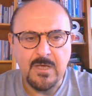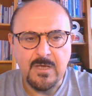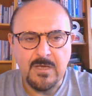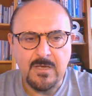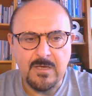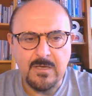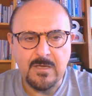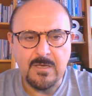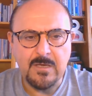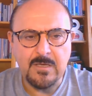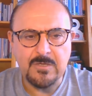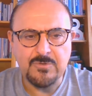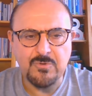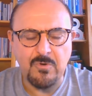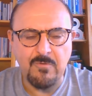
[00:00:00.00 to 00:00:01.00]

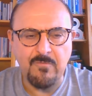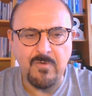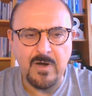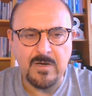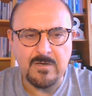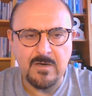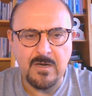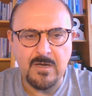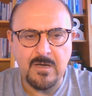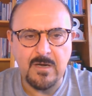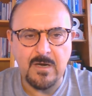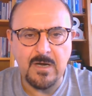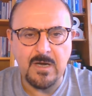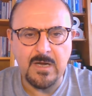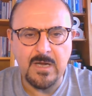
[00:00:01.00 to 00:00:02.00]
So far
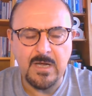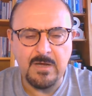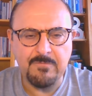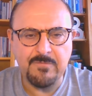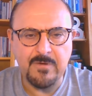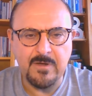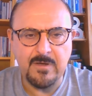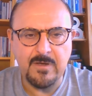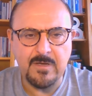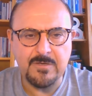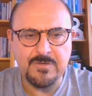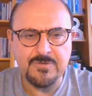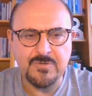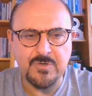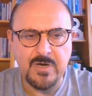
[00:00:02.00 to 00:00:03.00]
I have
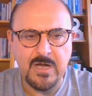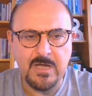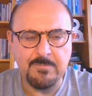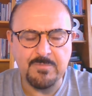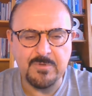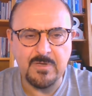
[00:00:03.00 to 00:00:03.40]
described